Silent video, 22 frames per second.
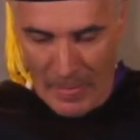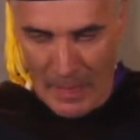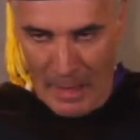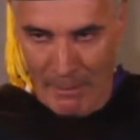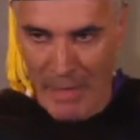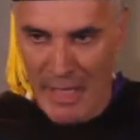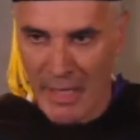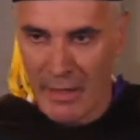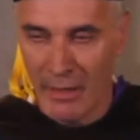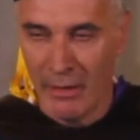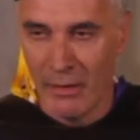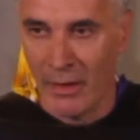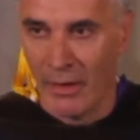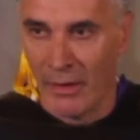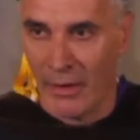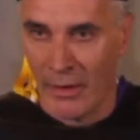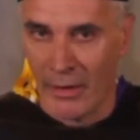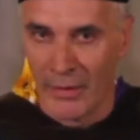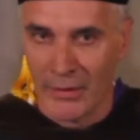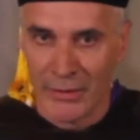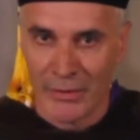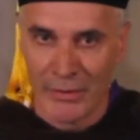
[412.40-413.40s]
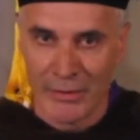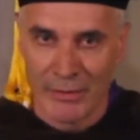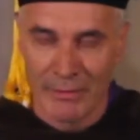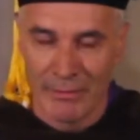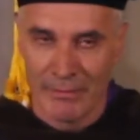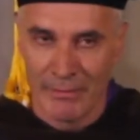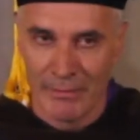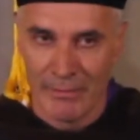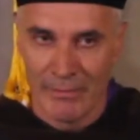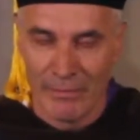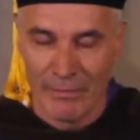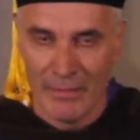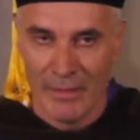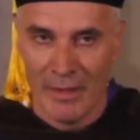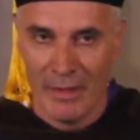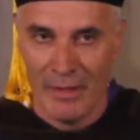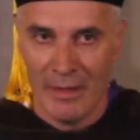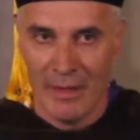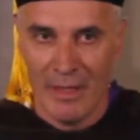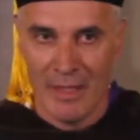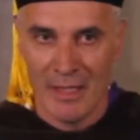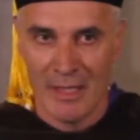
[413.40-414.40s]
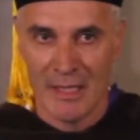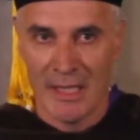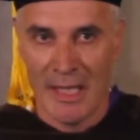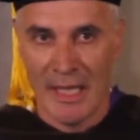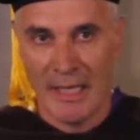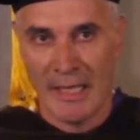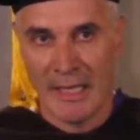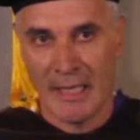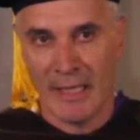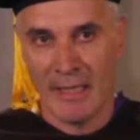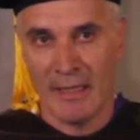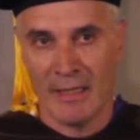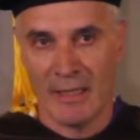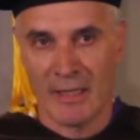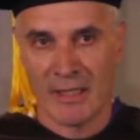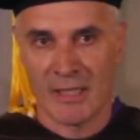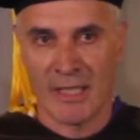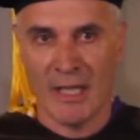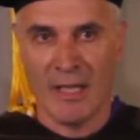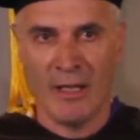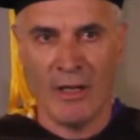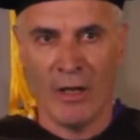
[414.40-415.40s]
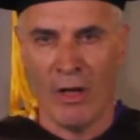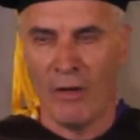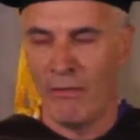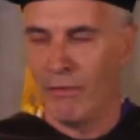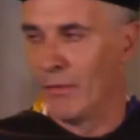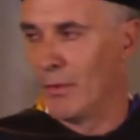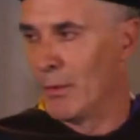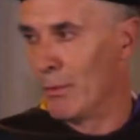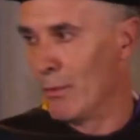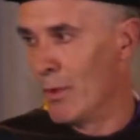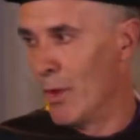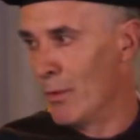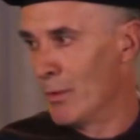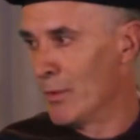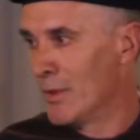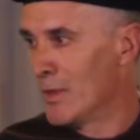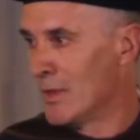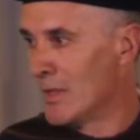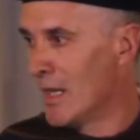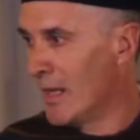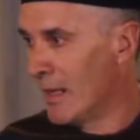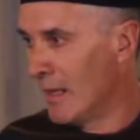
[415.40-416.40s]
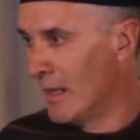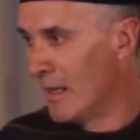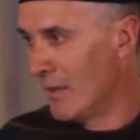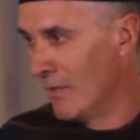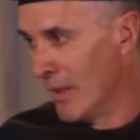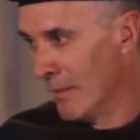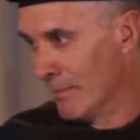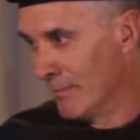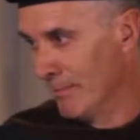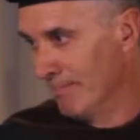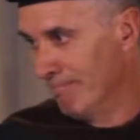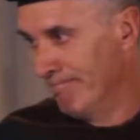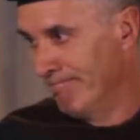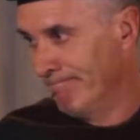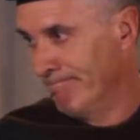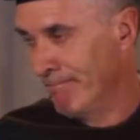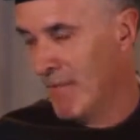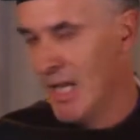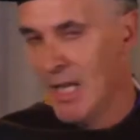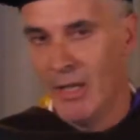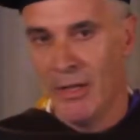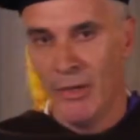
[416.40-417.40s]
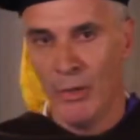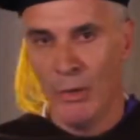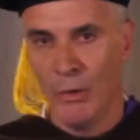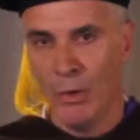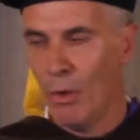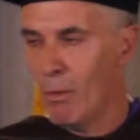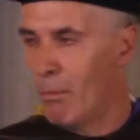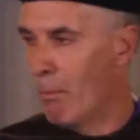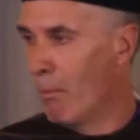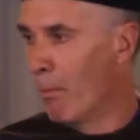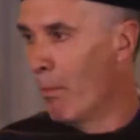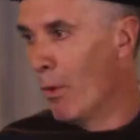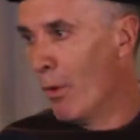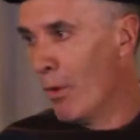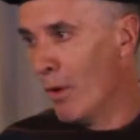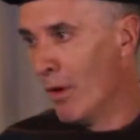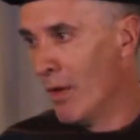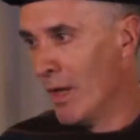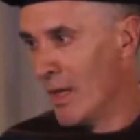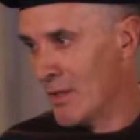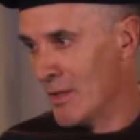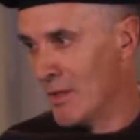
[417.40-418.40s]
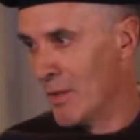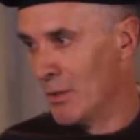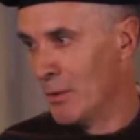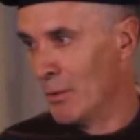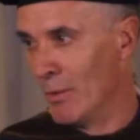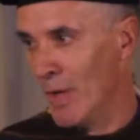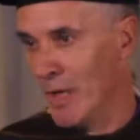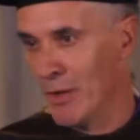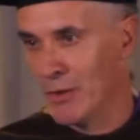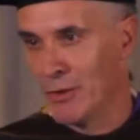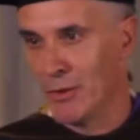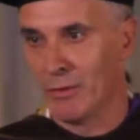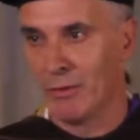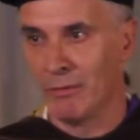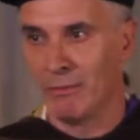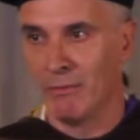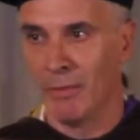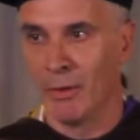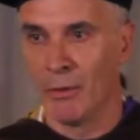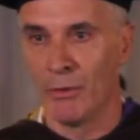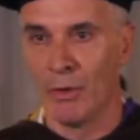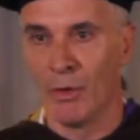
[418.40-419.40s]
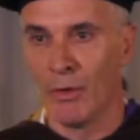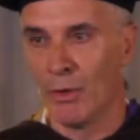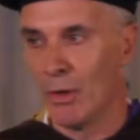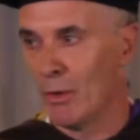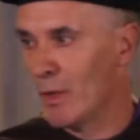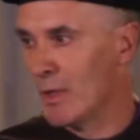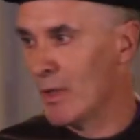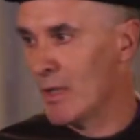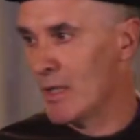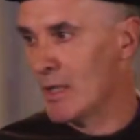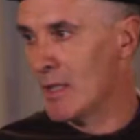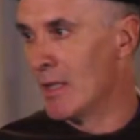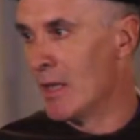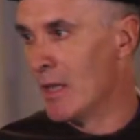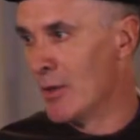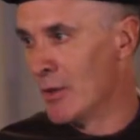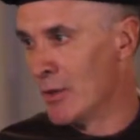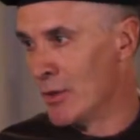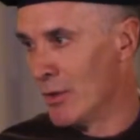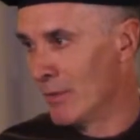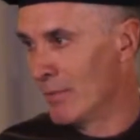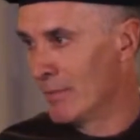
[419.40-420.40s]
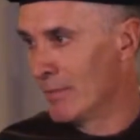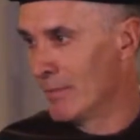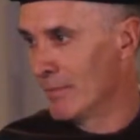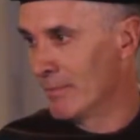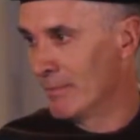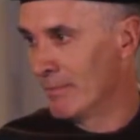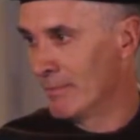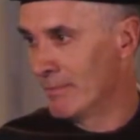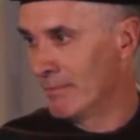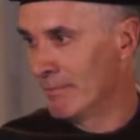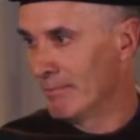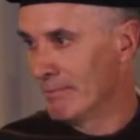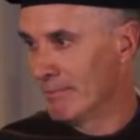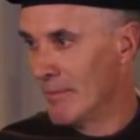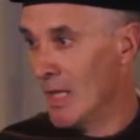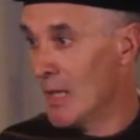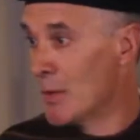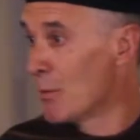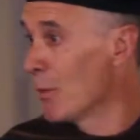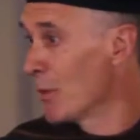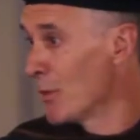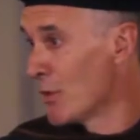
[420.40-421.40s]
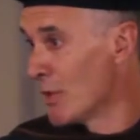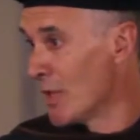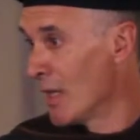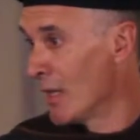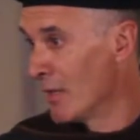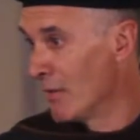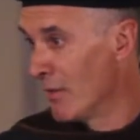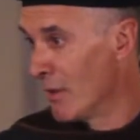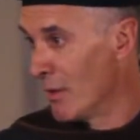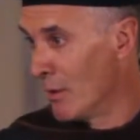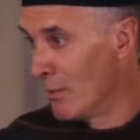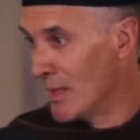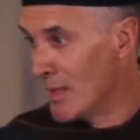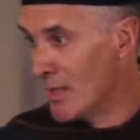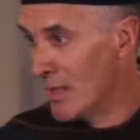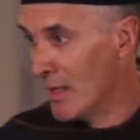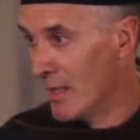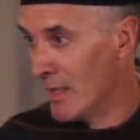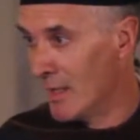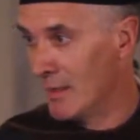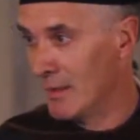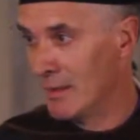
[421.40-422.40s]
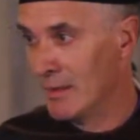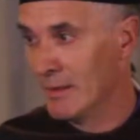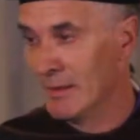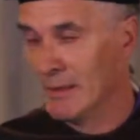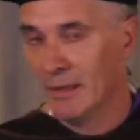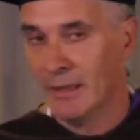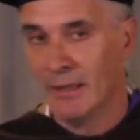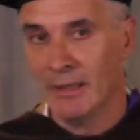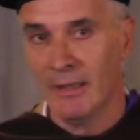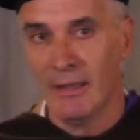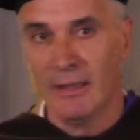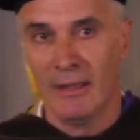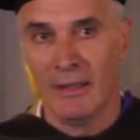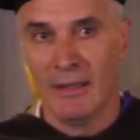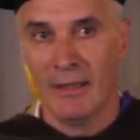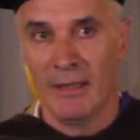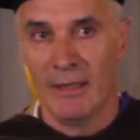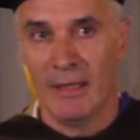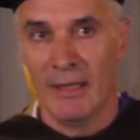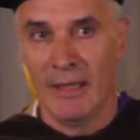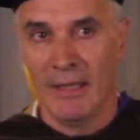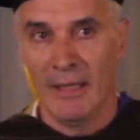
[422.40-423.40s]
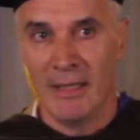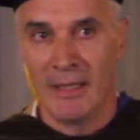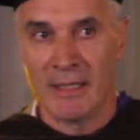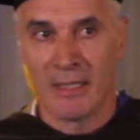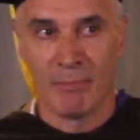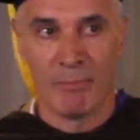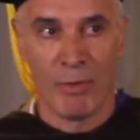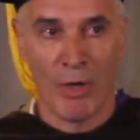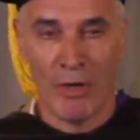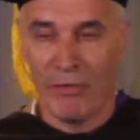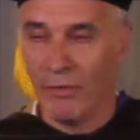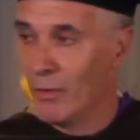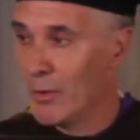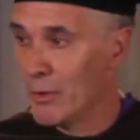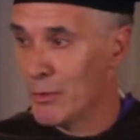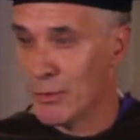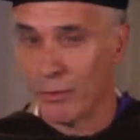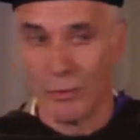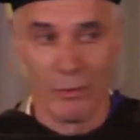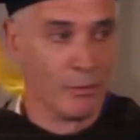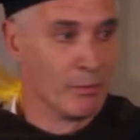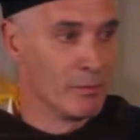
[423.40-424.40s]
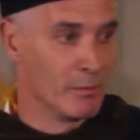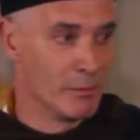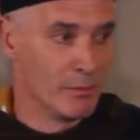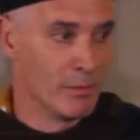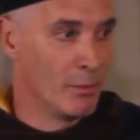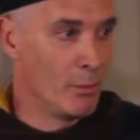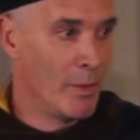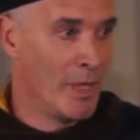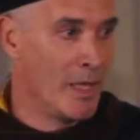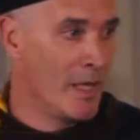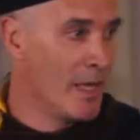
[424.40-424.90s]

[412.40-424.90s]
making art is like setting off on the road. It's like living. You know more or less the direction, but you don't know the destination. That's what you said, if I'm not mistaken. It's profoundly true. We